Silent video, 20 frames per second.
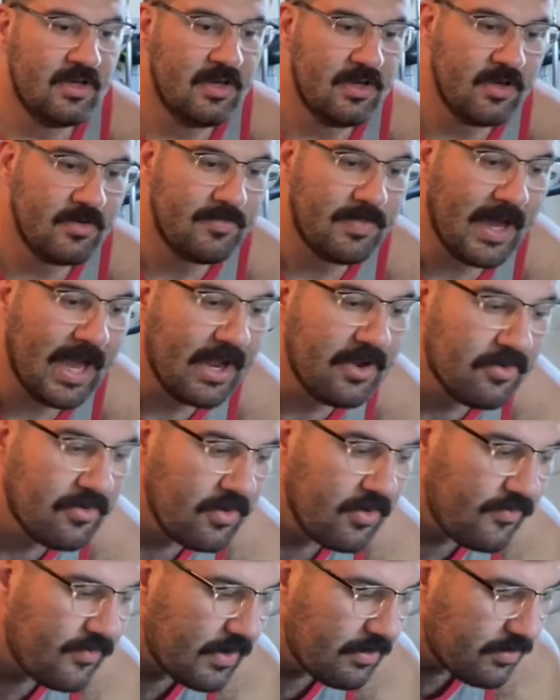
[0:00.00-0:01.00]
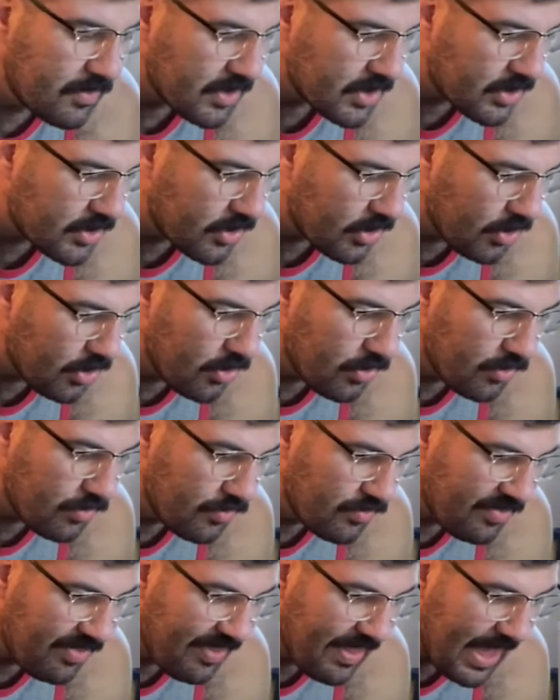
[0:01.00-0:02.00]
But I don't know if I want to go
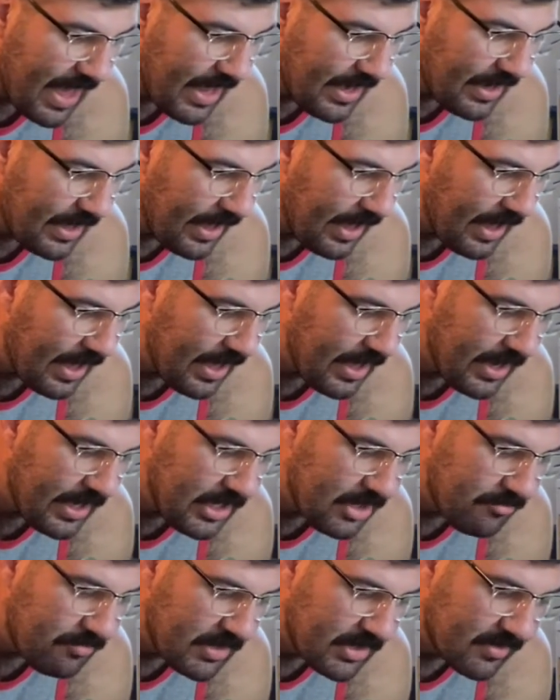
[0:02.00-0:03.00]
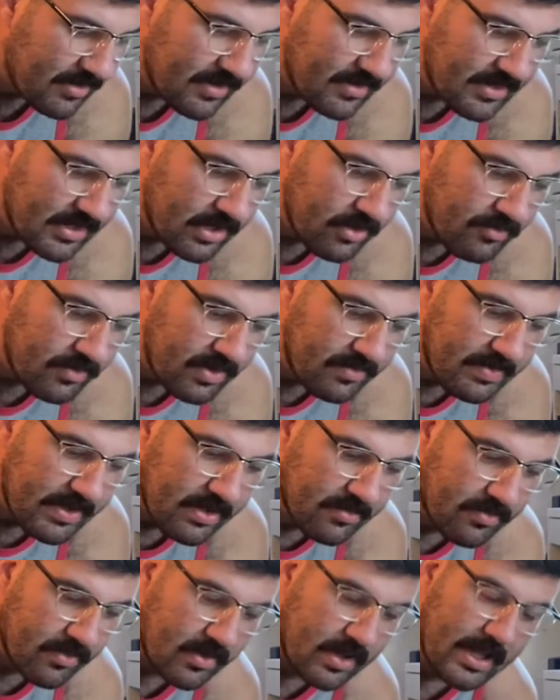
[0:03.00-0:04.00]
that high because I think I want to be
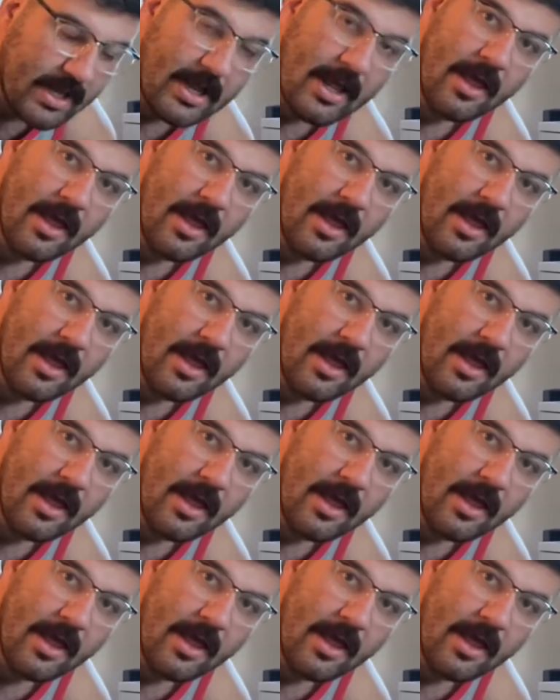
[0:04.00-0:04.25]
able to like